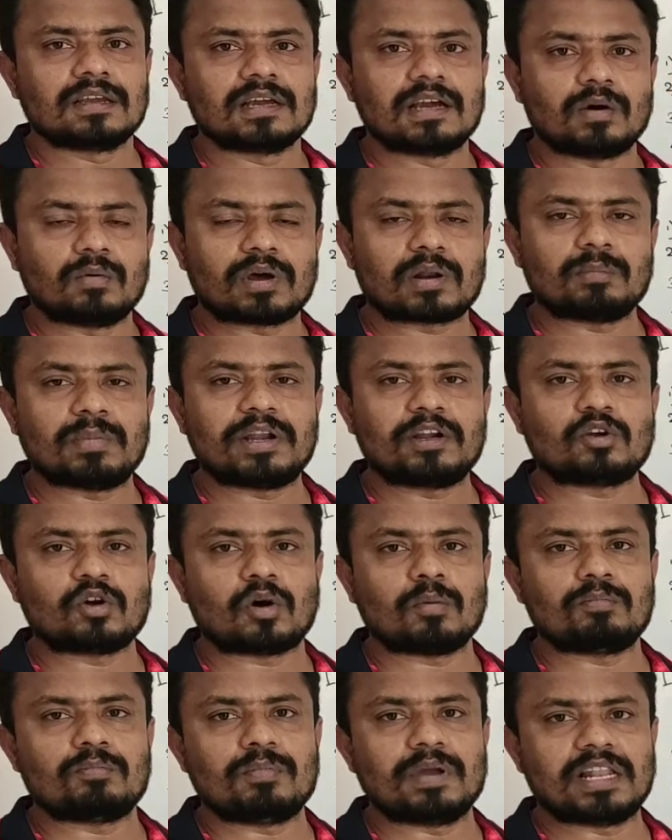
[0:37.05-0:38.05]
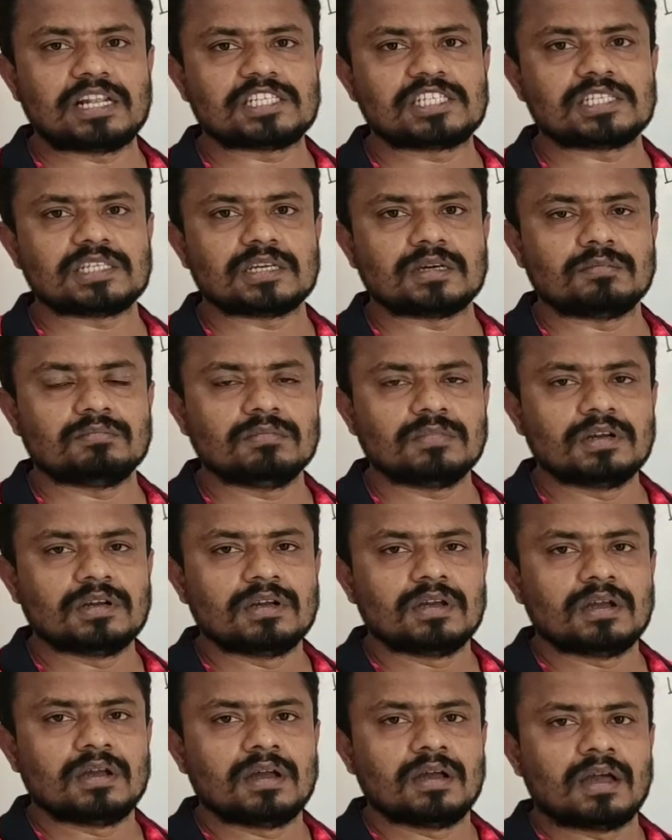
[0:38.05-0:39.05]
government of
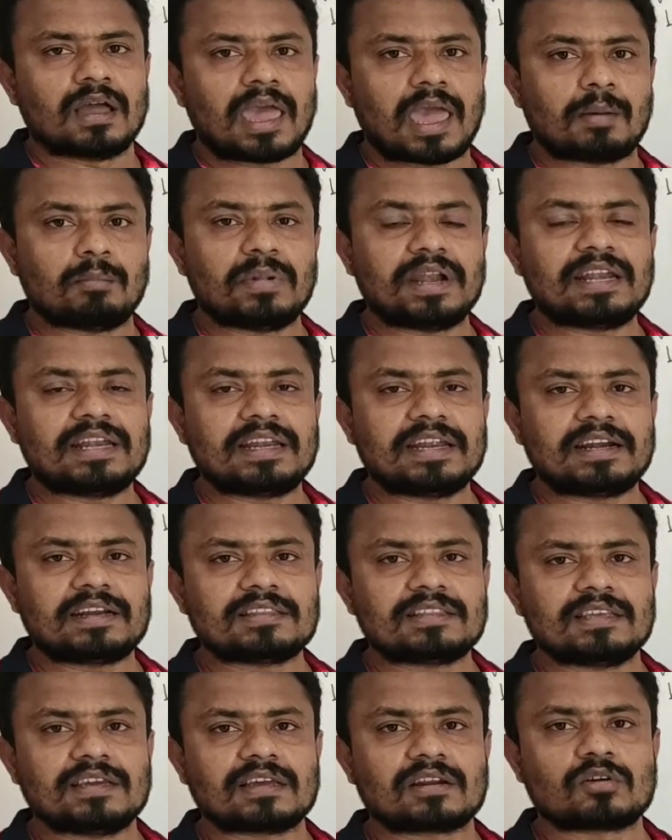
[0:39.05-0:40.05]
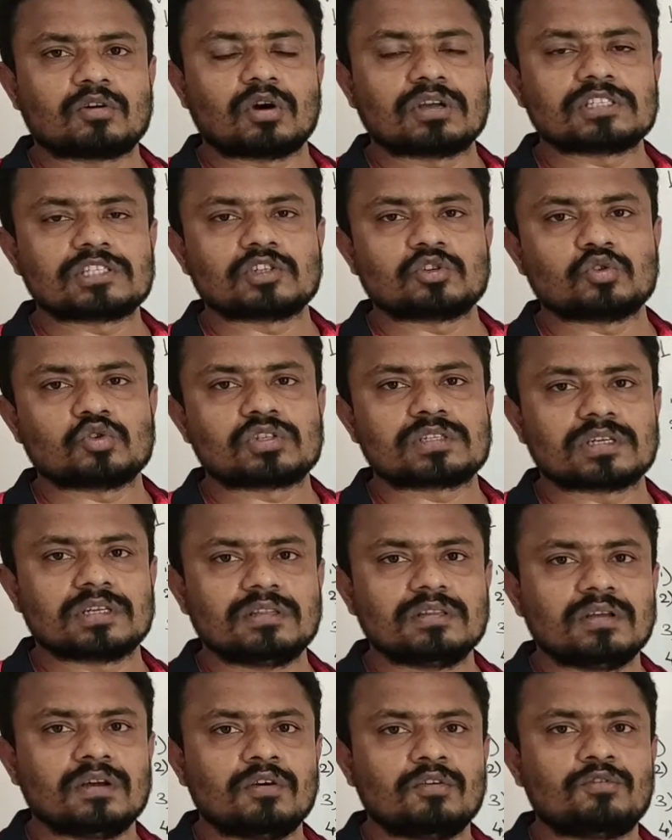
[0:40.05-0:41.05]
Belgium amended their
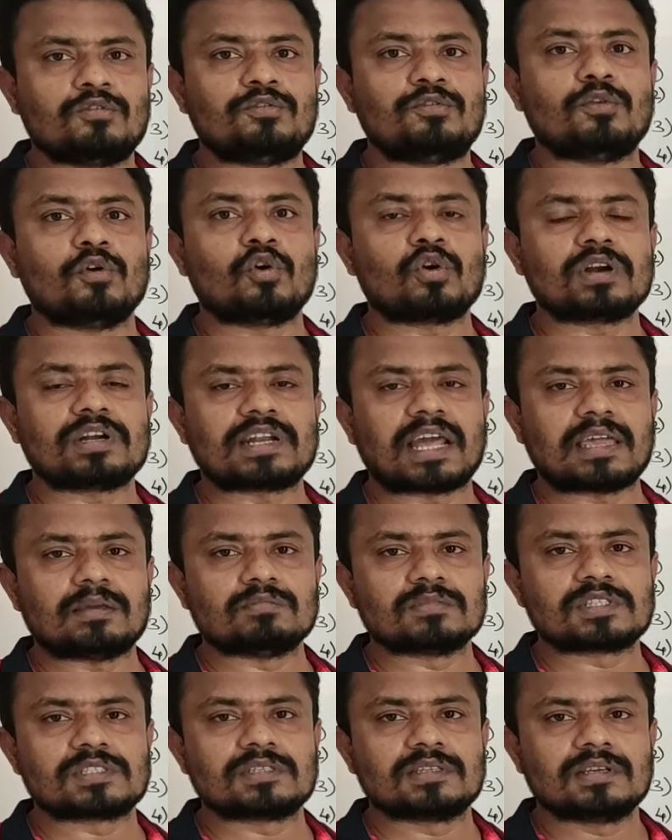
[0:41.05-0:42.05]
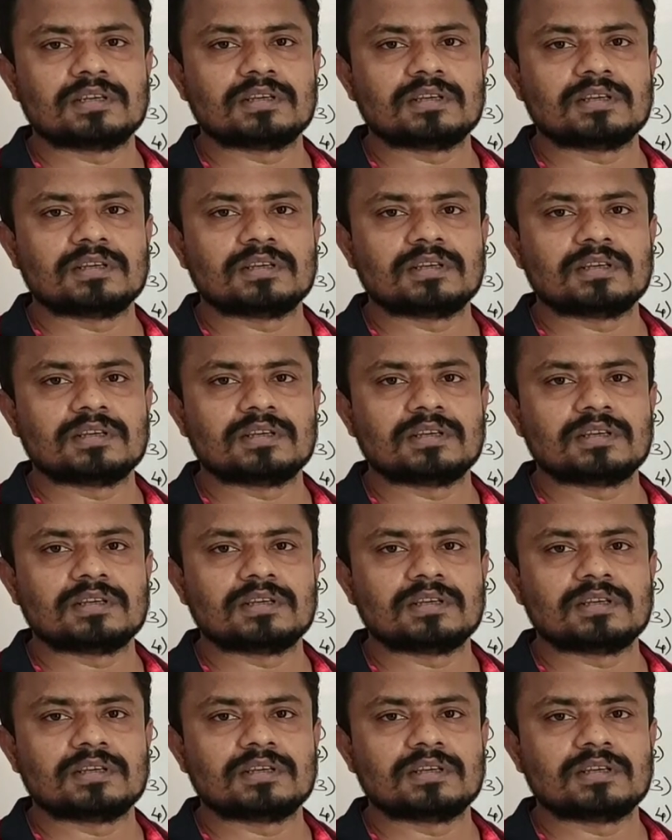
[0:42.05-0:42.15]
constitution 4 times.